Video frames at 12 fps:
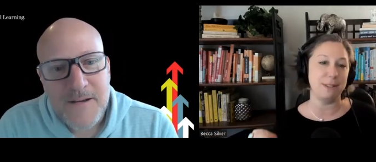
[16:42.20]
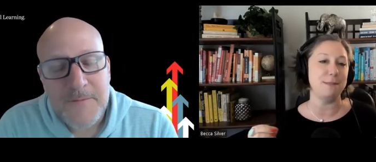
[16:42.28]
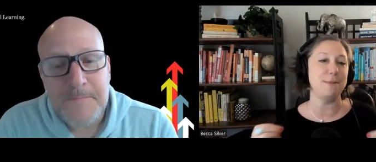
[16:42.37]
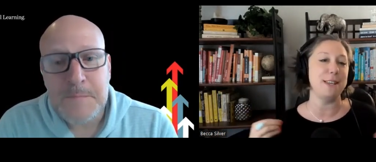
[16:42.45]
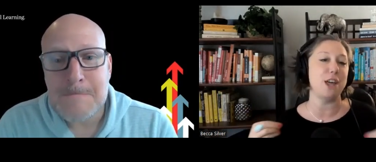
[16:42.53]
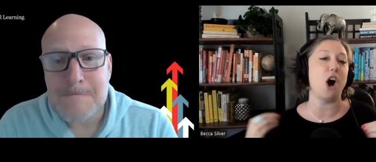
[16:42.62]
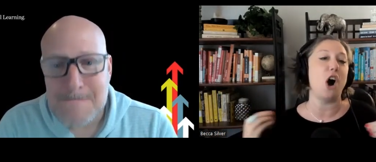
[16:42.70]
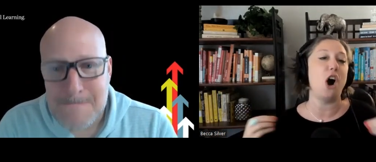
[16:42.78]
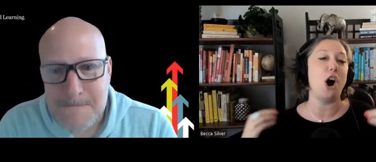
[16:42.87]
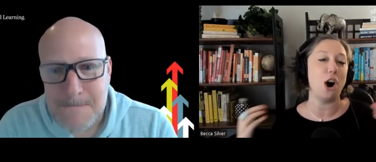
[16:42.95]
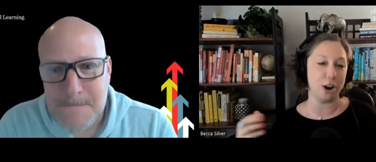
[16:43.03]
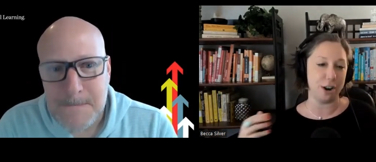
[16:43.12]
Speaker 1: seems to be
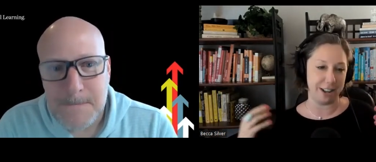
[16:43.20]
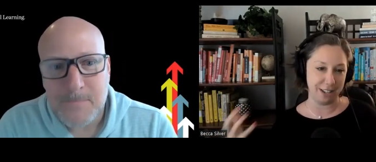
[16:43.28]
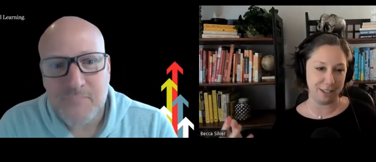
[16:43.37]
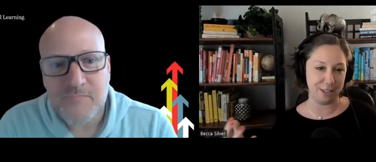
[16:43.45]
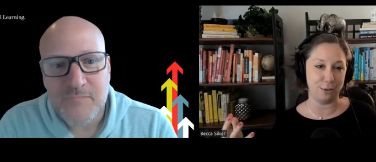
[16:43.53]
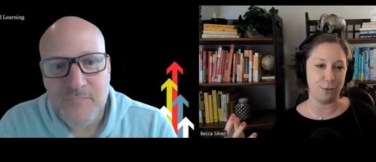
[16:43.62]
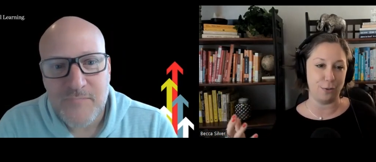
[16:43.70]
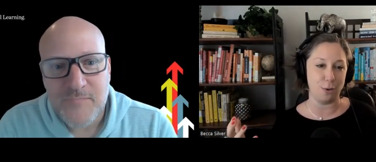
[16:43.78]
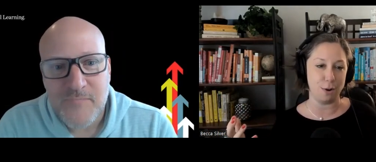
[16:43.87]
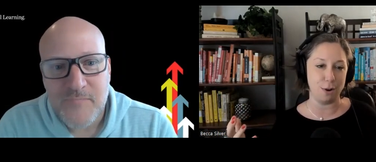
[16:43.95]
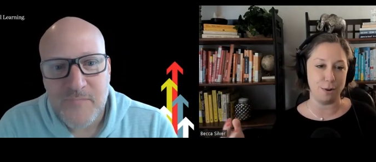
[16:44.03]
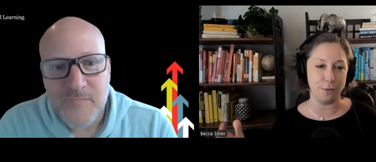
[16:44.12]
the hardest
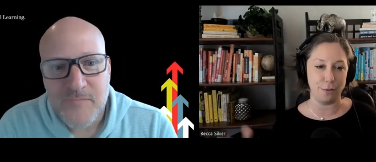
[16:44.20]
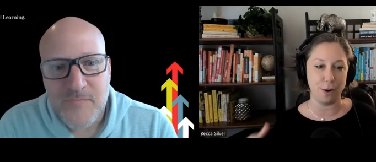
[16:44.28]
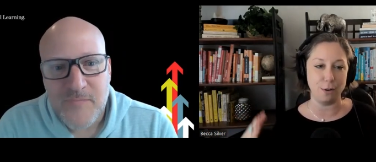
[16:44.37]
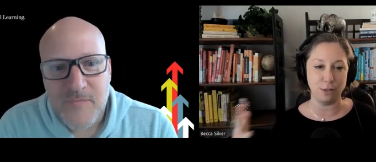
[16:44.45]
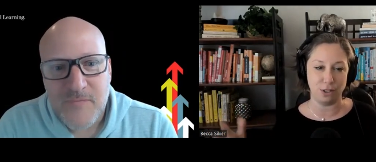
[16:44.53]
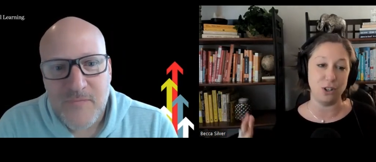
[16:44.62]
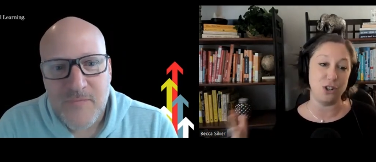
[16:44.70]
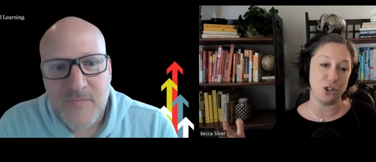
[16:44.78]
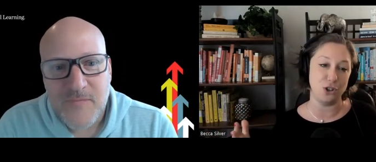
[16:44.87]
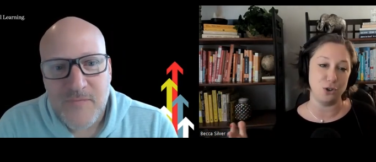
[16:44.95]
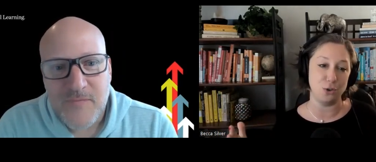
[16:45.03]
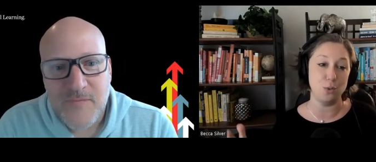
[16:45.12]
for folks
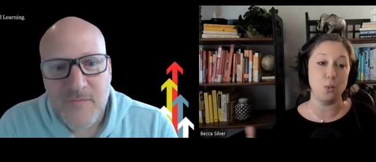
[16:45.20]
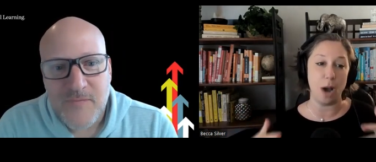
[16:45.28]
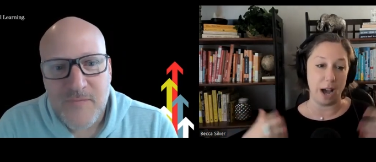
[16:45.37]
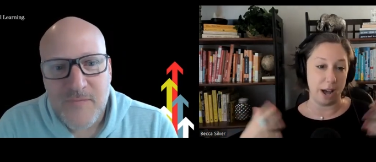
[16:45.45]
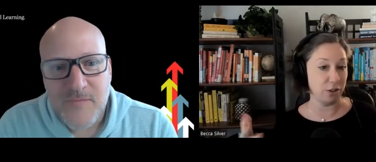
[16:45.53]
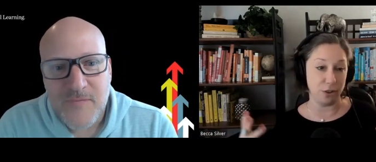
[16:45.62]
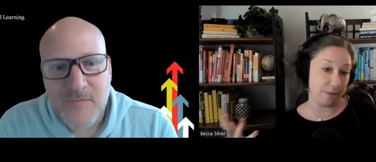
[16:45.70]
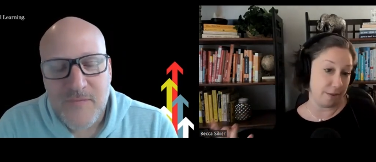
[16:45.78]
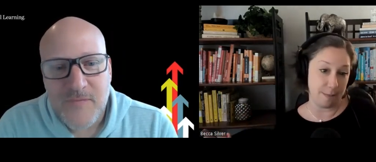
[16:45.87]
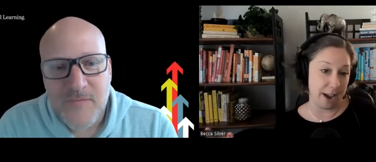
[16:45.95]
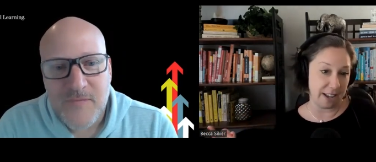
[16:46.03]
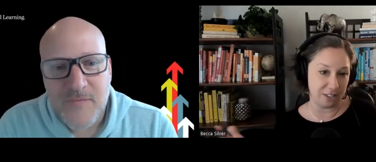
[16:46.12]
to do well
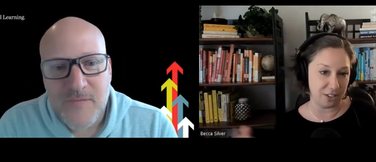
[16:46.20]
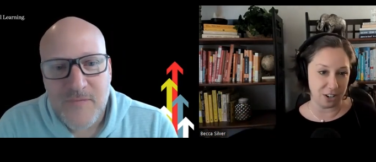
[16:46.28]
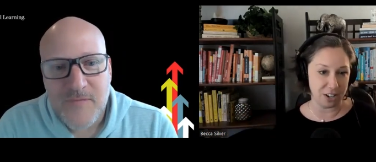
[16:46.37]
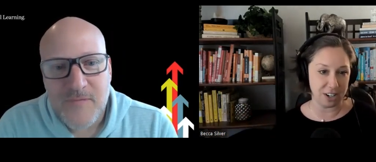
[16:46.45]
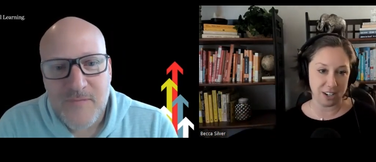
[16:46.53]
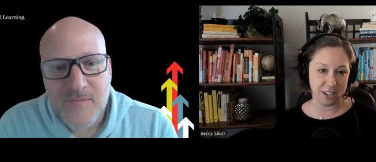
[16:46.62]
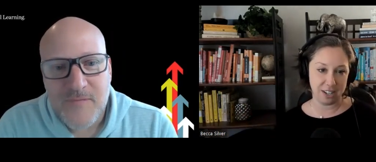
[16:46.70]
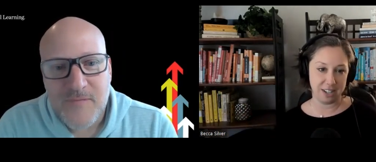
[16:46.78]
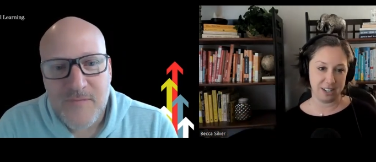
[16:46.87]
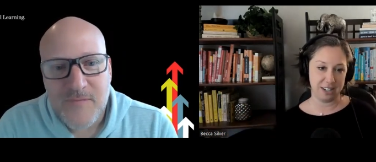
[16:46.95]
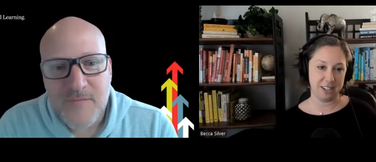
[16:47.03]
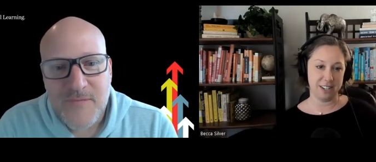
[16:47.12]
or even master.
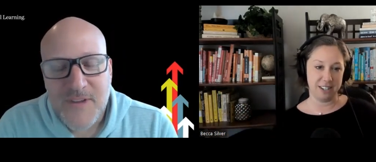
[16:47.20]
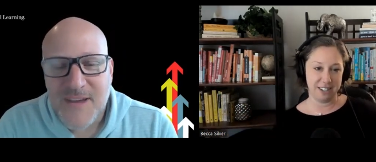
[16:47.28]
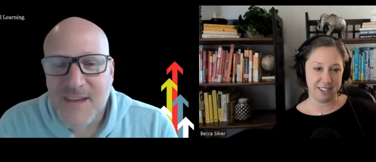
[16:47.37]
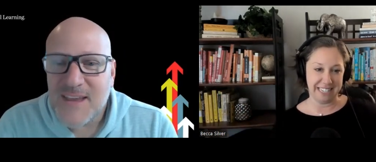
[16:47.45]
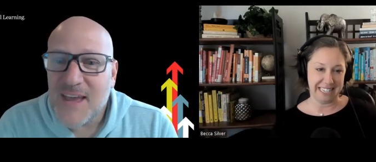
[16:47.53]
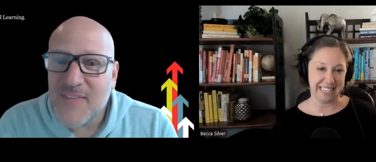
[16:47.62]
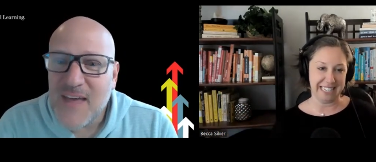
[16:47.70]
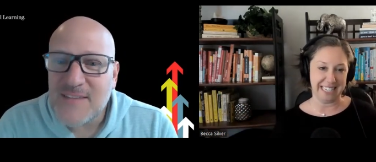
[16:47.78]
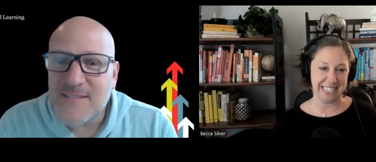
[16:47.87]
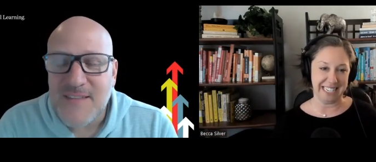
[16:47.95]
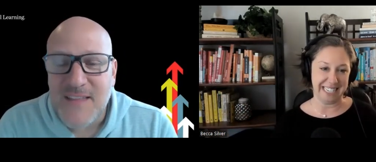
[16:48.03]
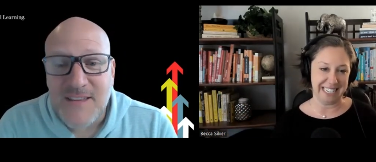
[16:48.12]
Speaker 2: Yeah,
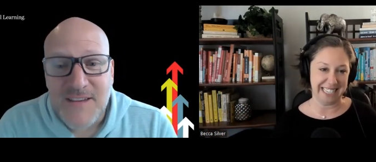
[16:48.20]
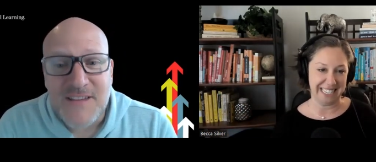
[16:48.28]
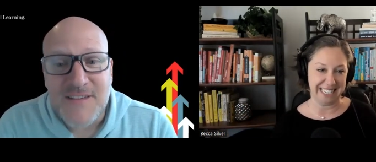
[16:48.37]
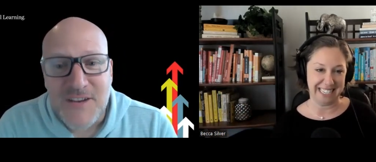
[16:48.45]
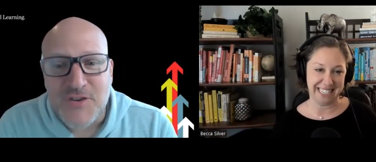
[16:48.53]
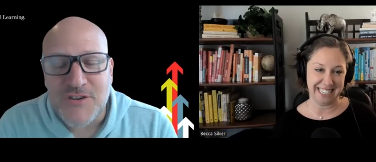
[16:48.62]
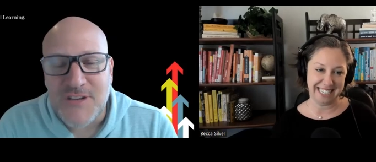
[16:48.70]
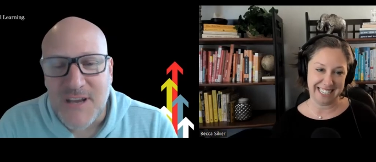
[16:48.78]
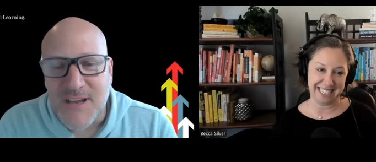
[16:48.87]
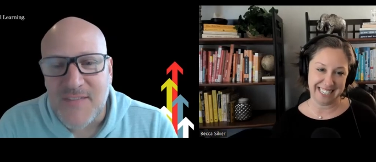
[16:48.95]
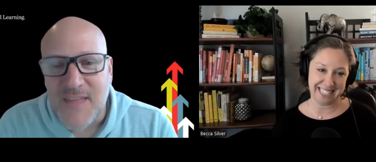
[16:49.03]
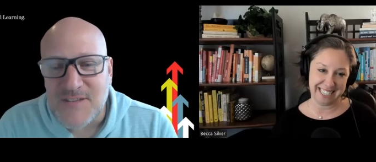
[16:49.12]
that's that's it's
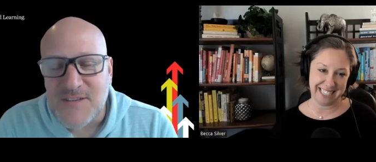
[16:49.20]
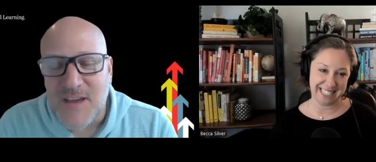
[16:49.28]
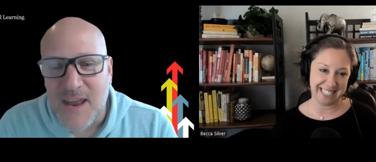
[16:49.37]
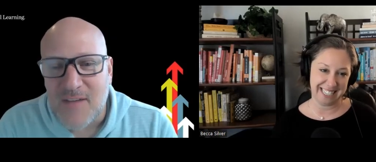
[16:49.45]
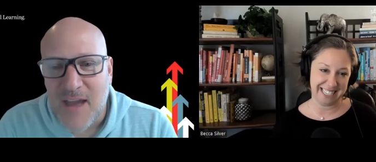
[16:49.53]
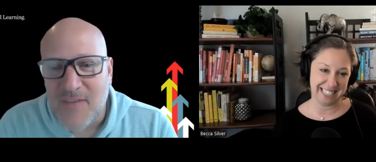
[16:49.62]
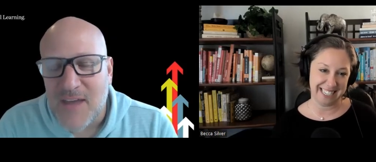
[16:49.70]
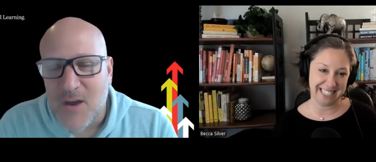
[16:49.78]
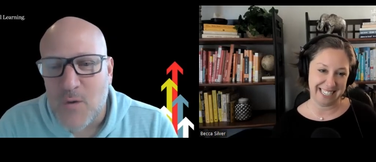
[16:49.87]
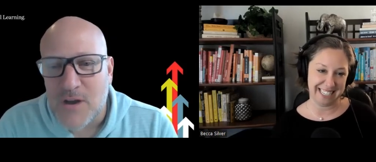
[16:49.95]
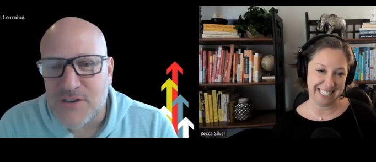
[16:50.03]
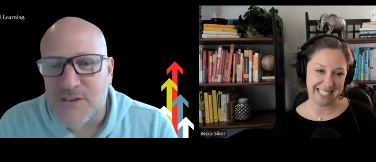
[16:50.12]
interesting. That's and I've had that
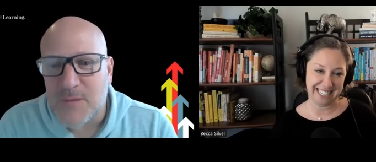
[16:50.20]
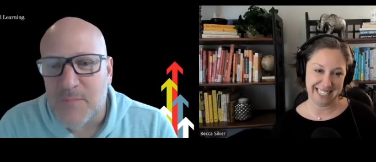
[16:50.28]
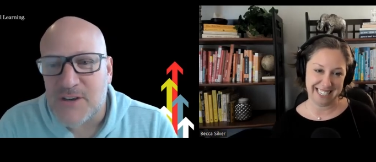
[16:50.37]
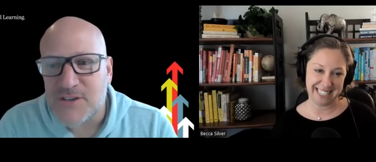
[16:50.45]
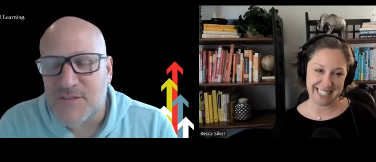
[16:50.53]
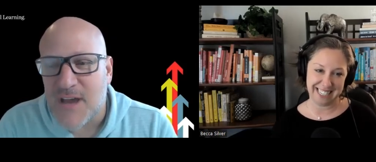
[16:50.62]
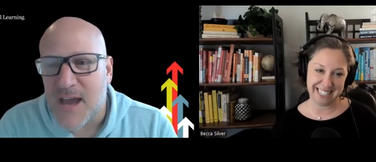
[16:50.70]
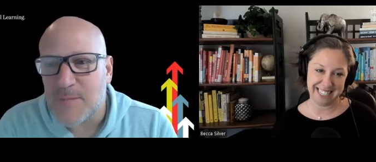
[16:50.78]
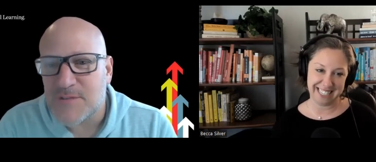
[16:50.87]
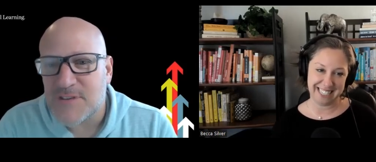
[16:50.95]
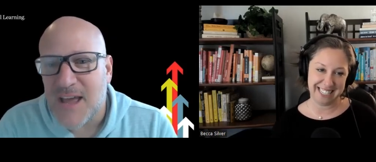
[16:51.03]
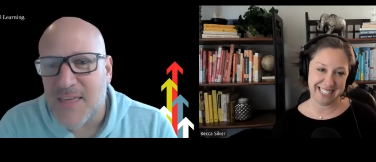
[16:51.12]
question a bunch of
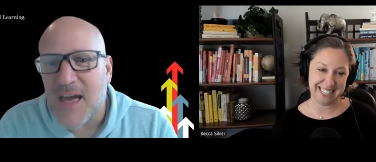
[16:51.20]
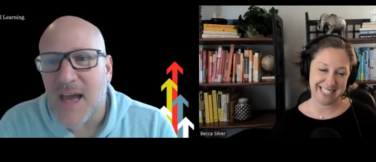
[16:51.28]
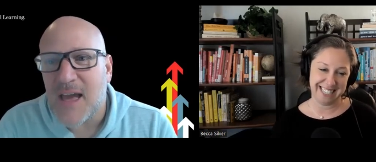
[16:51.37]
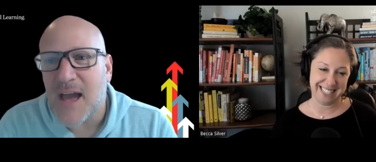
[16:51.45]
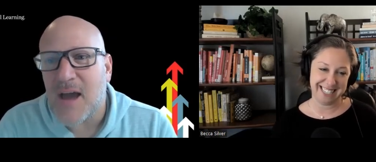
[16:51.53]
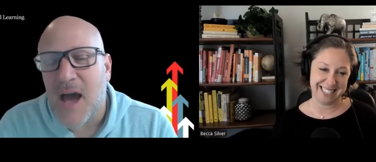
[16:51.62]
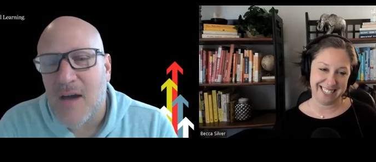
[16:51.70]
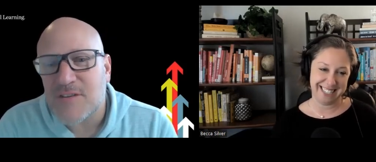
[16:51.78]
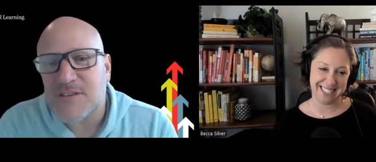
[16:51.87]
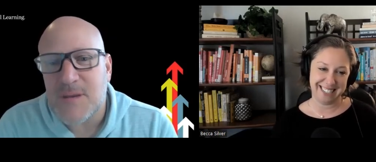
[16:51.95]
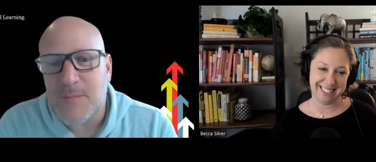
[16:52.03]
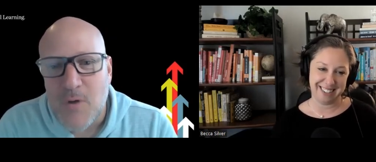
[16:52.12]
times, and I, I, I
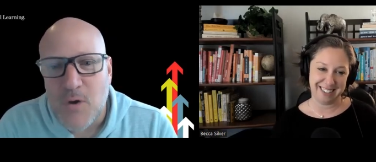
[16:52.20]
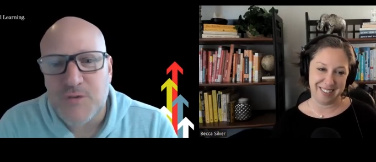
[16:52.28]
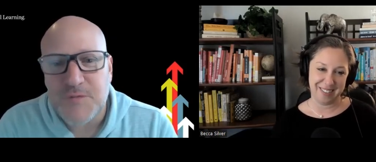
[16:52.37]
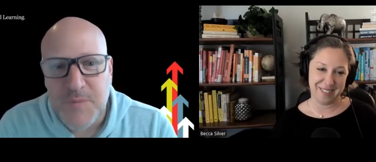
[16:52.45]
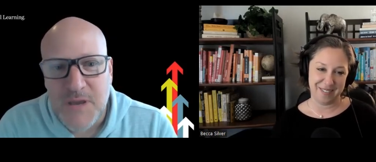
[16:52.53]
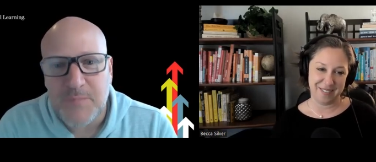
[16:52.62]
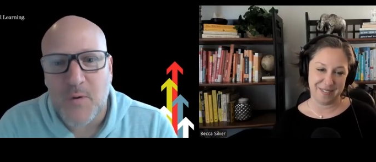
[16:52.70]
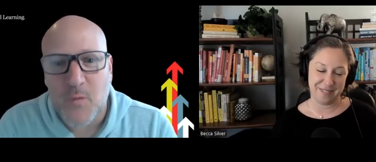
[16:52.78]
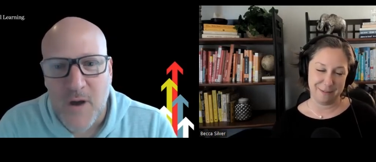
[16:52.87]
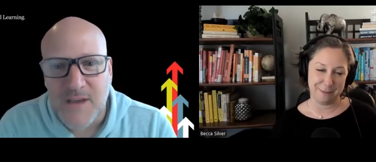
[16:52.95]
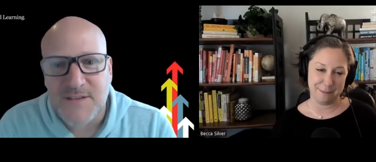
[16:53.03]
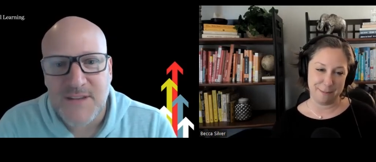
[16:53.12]
obviously most people
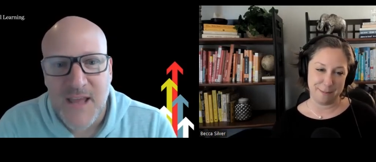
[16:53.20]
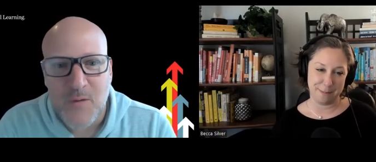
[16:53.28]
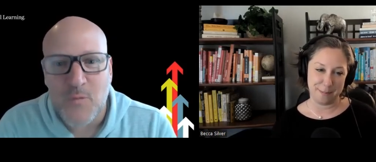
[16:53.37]
resonate